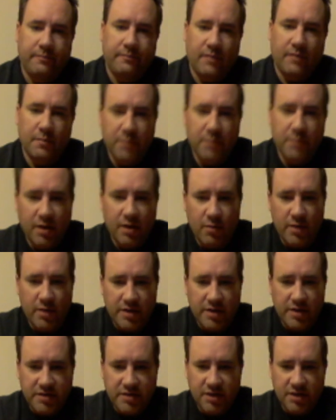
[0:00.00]
But when
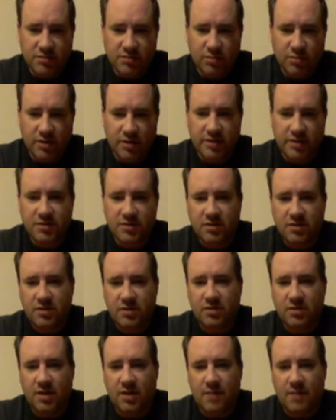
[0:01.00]
it does work, it's going to
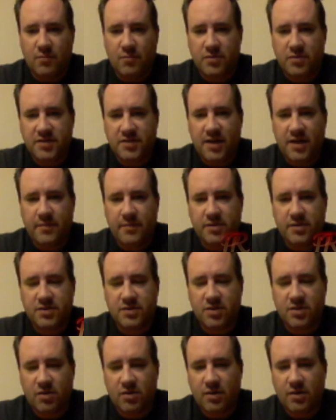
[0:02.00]
do a lot more damage,
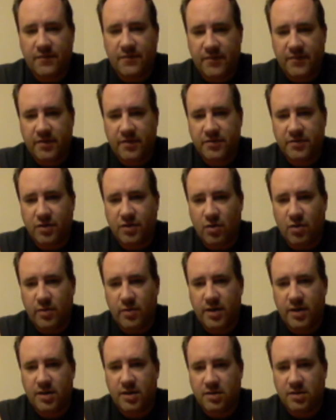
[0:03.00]
so I figured to go
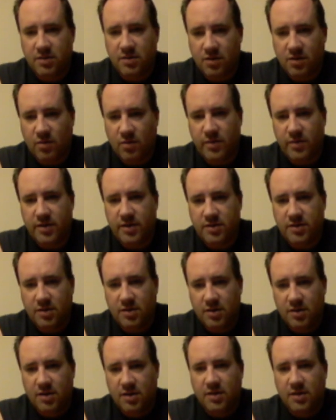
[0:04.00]
in.
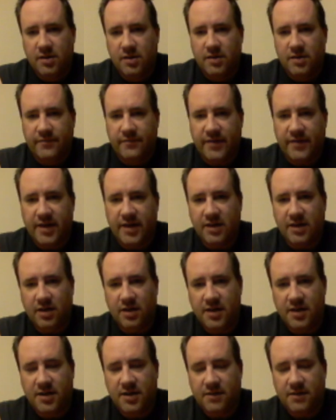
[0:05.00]
If I get
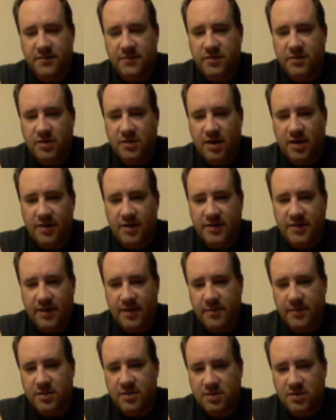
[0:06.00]
lucky enough to do the higher
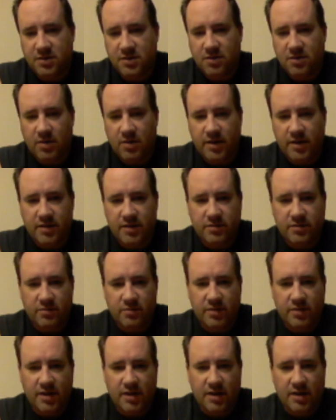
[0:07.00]
damage, let's go ahead and
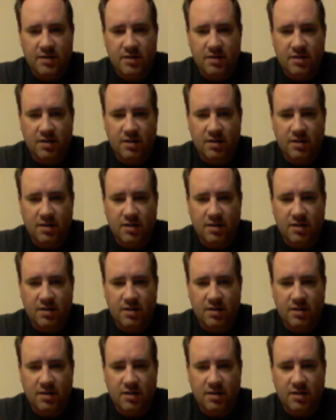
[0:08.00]
do that.